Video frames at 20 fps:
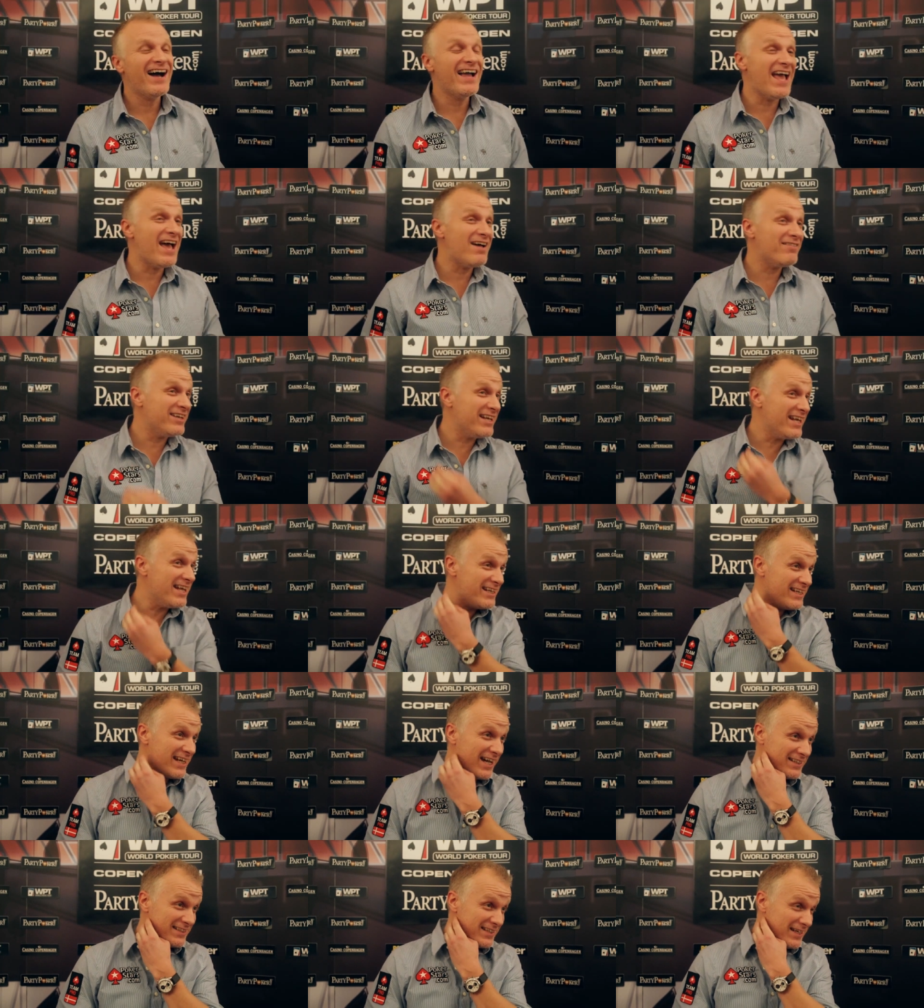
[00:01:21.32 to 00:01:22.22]
I haven't
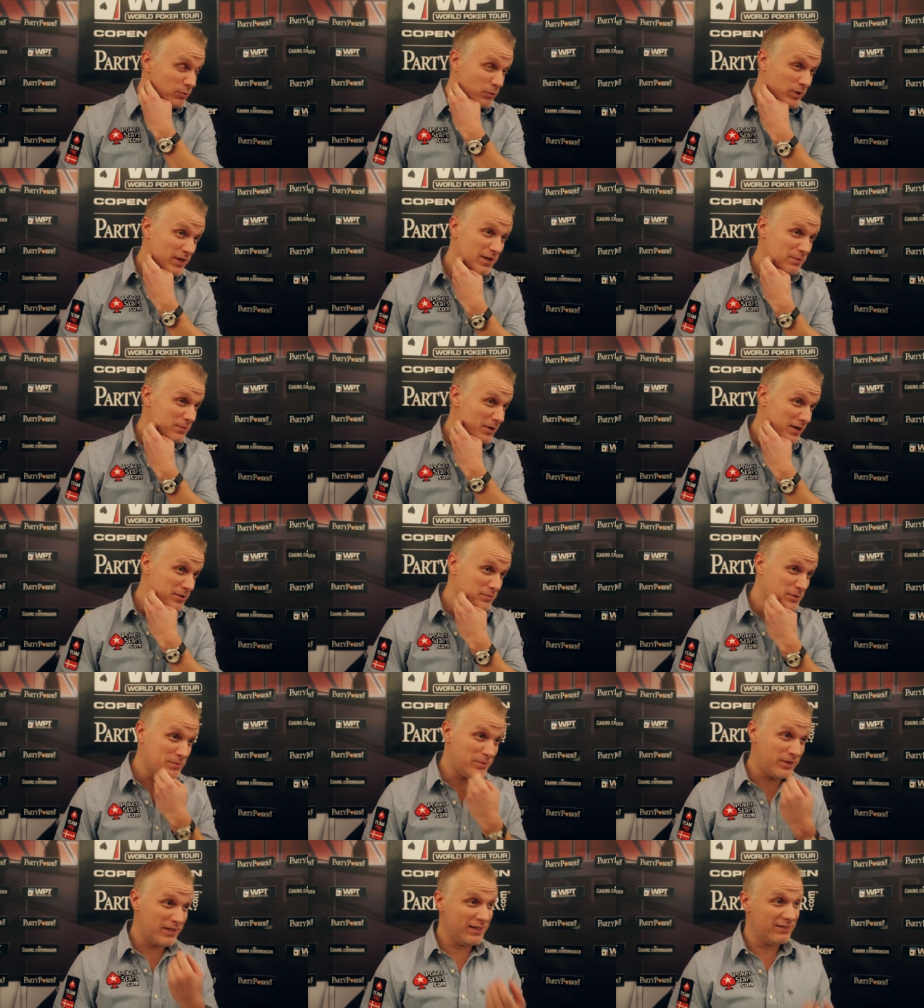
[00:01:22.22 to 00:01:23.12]
any idea whether I'm going to
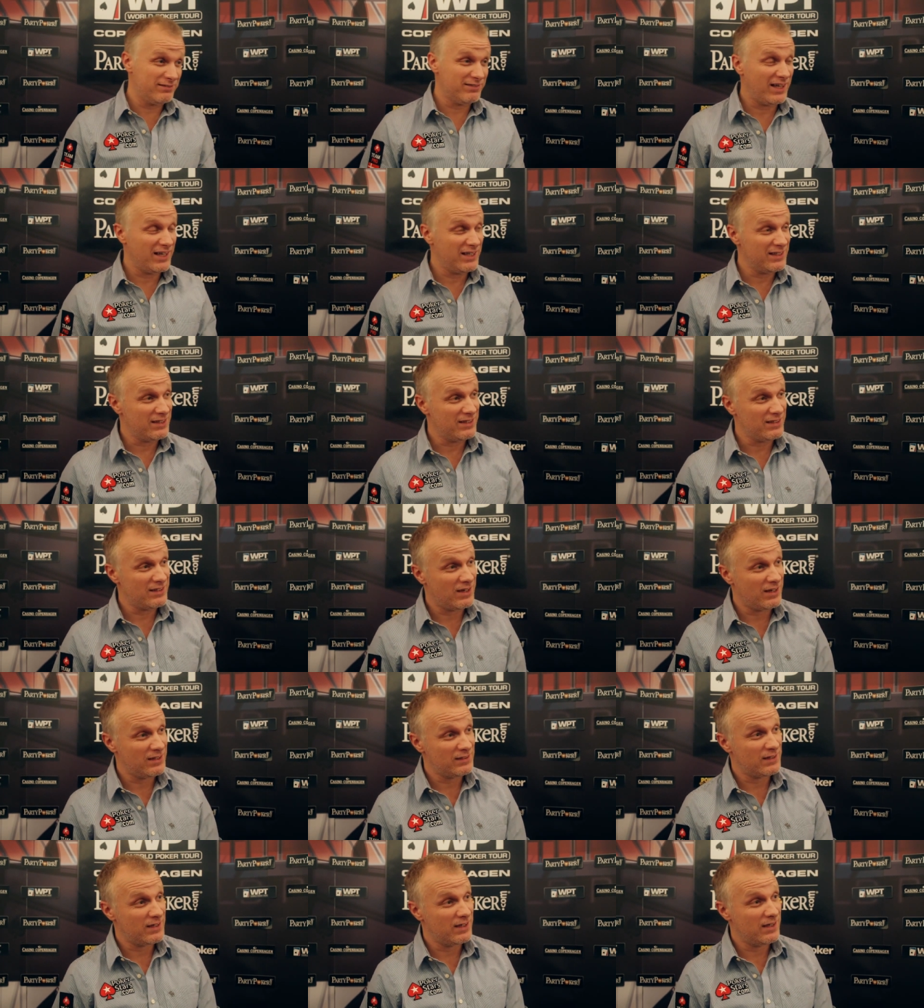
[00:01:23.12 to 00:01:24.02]
be playing VIA or
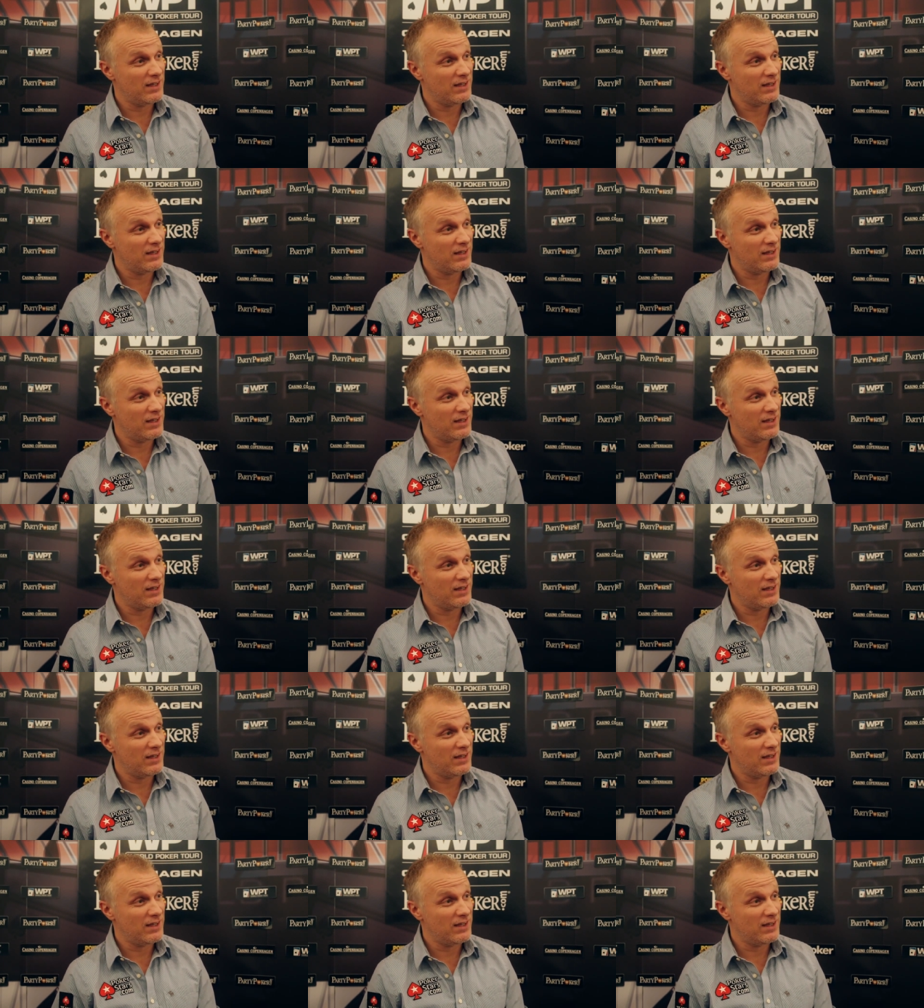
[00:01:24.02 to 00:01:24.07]
not.